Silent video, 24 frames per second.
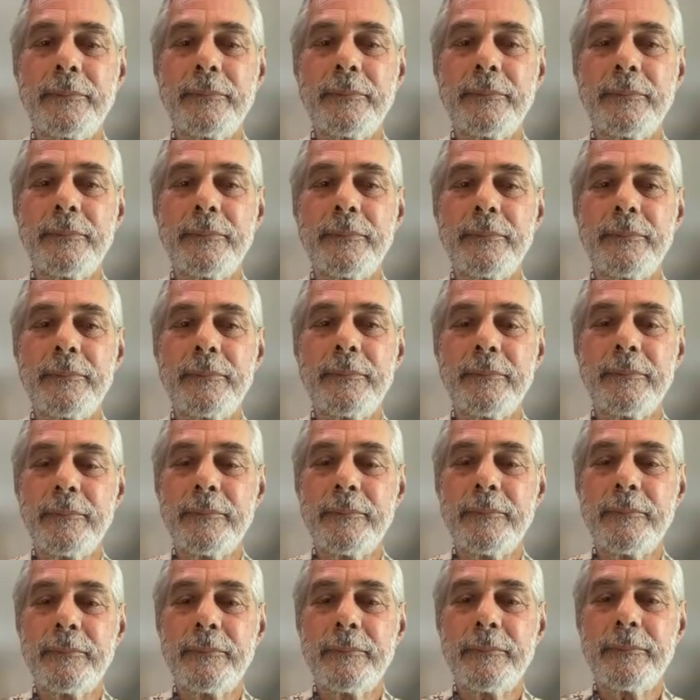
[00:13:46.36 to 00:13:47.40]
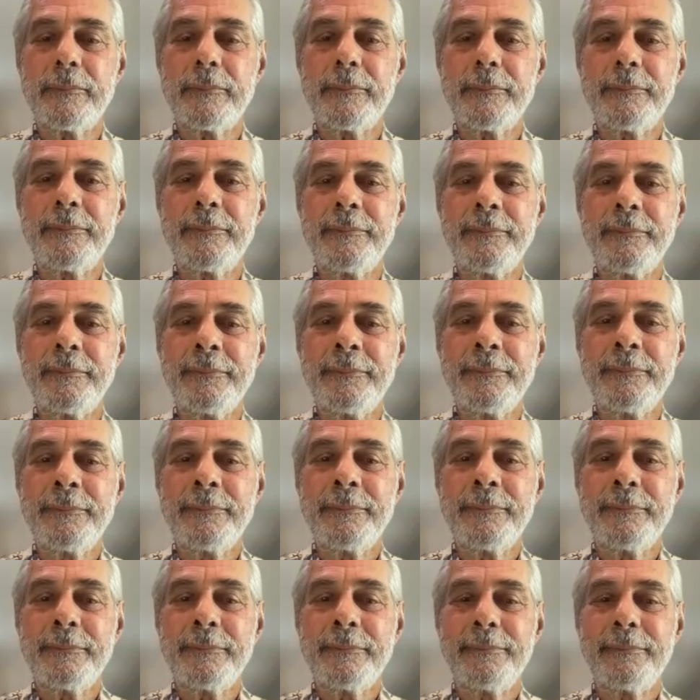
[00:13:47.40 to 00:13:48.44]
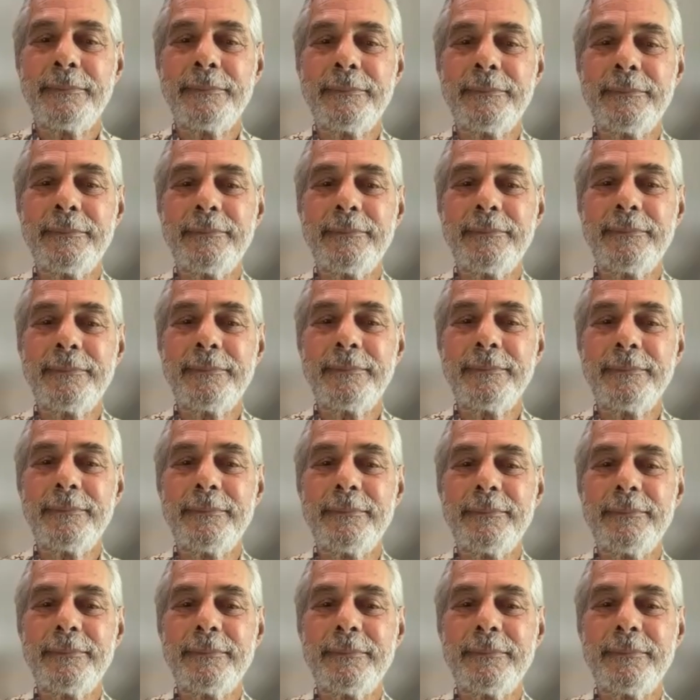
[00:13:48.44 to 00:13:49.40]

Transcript: (silent)